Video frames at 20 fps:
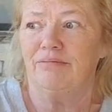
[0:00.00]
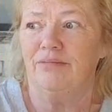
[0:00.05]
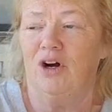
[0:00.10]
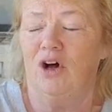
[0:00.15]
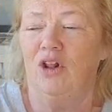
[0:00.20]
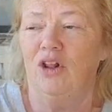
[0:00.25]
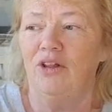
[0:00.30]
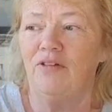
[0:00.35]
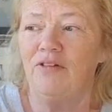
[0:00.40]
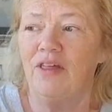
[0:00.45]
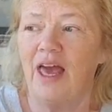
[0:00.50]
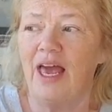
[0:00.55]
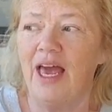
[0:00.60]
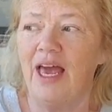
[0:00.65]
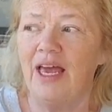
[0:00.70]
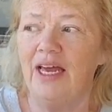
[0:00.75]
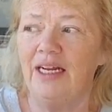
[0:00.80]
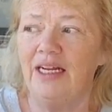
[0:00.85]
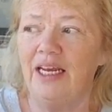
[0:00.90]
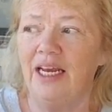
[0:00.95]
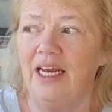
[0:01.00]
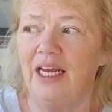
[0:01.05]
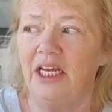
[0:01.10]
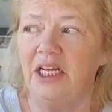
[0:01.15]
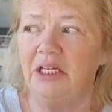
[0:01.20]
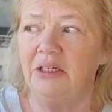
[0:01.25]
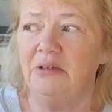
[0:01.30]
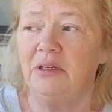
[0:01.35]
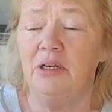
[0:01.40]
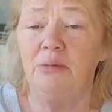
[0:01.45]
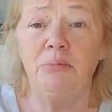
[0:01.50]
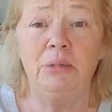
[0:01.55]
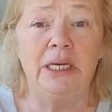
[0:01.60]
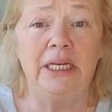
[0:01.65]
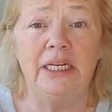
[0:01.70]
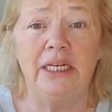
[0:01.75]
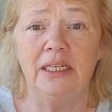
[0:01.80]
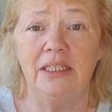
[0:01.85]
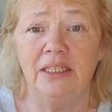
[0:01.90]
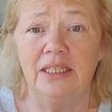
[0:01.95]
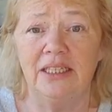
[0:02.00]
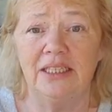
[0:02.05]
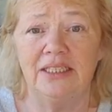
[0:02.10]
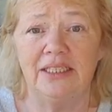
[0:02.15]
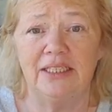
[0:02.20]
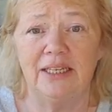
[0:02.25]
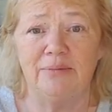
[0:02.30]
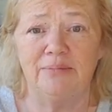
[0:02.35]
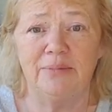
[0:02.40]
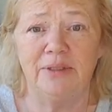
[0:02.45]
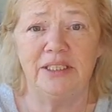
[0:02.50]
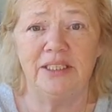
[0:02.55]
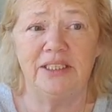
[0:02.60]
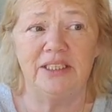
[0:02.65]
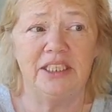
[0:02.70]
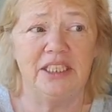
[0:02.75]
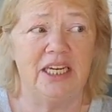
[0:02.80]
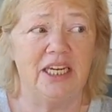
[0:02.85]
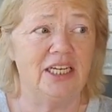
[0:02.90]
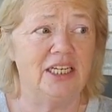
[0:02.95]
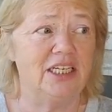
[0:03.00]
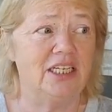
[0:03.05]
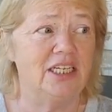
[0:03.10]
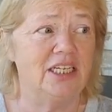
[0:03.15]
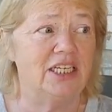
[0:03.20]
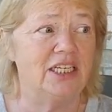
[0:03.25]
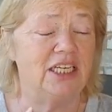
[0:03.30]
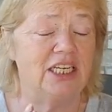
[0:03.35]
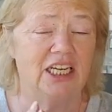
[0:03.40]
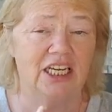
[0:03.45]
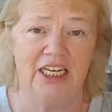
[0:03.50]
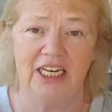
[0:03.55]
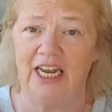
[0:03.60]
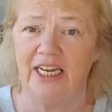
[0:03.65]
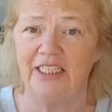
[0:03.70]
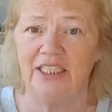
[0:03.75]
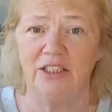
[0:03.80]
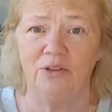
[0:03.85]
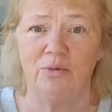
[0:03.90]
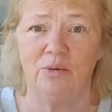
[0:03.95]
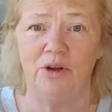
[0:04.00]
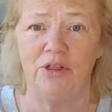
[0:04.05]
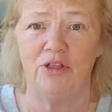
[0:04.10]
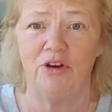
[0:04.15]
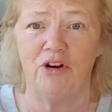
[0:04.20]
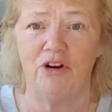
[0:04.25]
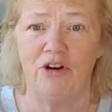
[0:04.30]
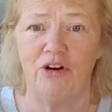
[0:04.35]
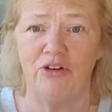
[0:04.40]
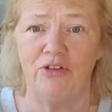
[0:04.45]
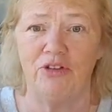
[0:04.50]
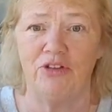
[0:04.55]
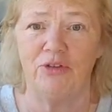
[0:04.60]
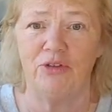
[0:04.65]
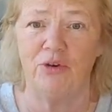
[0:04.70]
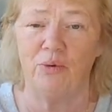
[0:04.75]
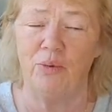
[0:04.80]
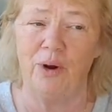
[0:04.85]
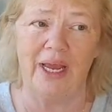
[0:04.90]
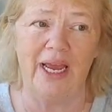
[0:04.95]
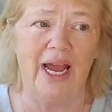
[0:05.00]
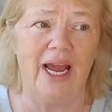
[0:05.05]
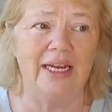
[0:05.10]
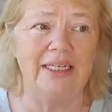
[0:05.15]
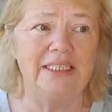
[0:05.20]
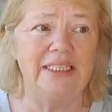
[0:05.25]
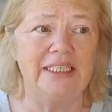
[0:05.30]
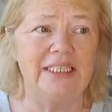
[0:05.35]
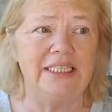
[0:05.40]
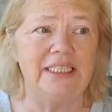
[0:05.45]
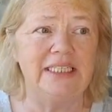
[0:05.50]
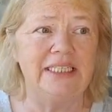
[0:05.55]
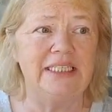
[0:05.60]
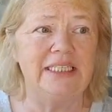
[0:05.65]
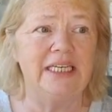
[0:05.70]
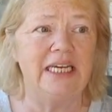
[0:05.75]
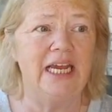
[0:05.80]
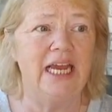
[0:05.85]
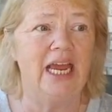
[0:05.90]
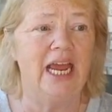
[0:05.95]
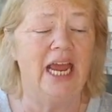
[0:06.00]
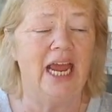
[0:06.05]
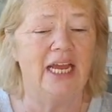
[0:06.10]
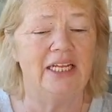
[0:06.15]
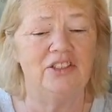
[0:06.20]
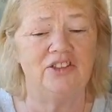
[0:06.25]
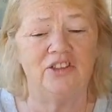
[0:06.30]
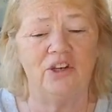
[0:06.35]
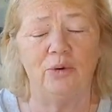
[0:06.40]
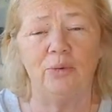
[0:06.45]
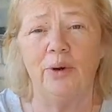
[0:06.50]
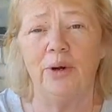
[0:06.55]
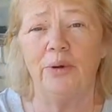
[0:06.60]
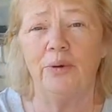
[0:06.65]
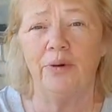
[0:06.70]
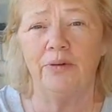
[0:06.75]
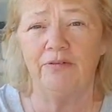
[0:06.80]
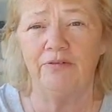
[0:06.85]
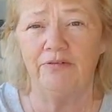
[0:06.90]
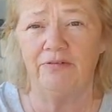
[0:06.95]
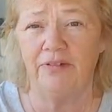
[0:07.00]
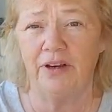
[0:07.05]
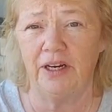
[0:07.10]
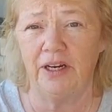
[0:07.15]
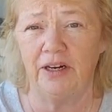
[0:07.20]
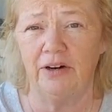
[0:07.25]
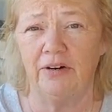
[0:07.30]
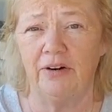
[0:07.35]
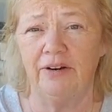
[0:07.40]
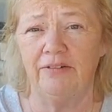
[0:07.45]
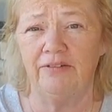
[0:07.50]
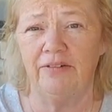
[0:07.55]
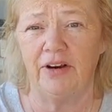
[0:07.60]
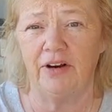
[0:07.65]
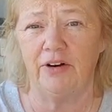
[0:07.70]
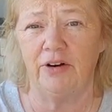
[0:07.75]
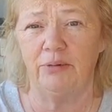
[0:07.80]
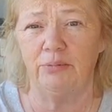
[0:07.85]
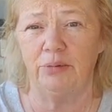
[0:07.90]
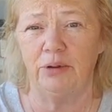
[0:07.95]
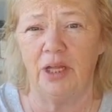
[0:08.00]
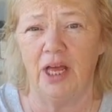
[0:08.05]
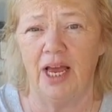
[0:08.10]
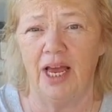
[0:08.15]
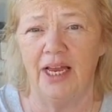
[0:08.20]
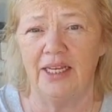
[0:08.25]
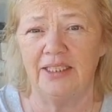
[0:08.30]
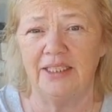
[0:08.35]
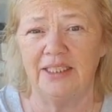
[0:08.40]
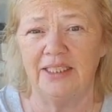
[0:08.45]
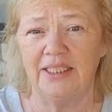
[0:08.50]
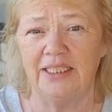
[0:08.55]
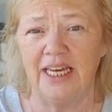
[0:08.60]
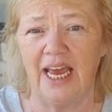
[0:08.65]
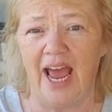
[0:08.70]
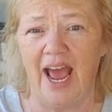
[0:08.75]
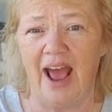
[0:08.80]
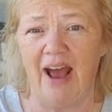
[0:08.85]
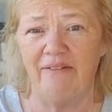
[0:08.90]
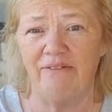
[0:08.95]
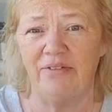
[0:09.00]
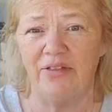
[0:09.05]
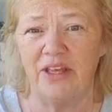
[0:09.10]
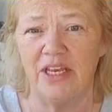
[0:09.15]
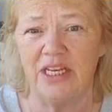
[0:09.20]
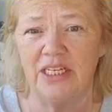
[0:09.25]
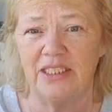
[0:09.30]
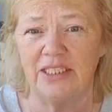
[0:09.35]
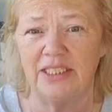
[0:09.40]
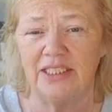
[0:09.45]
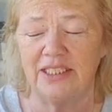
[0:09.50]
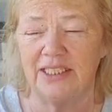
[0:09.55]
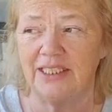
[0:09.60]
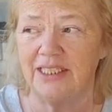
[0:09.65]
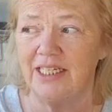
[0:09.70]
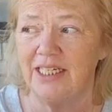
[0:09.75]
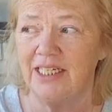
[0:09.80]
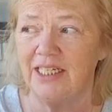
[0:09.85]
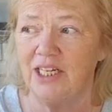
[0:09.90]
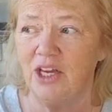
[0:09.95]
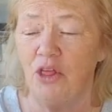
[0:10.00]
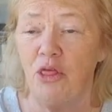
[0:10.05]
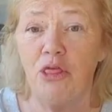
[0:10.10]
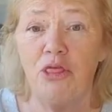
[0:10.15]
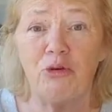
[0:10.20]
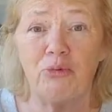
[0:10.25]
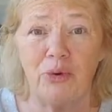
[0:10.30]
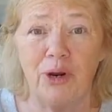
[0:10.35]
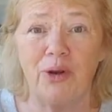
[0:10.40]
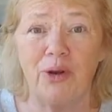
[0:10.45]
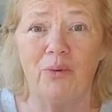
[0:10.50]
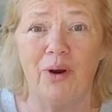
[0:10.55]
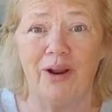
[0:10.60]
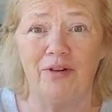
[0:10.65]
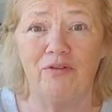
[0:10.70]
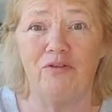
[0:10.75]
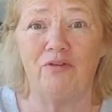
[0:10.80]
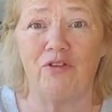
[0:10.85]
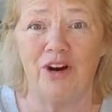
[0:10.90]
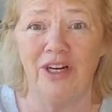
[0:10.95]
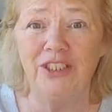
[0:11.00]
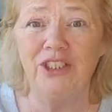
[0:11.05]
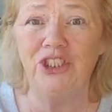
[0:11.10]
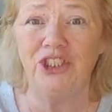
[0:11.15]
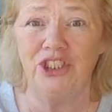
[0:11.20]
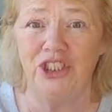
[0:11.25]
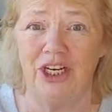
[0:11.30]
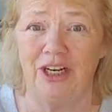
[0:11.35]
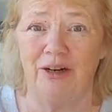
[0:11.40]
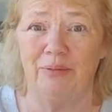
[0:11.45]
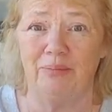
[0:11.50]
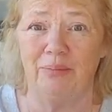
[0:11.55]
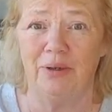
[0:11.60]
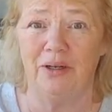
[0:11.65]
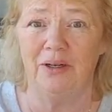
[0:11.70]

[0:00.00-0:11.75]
all of that, and immediately accepted Deanna and connected with her the way I did. And so we were very, very blessed to have this 3-way friendship.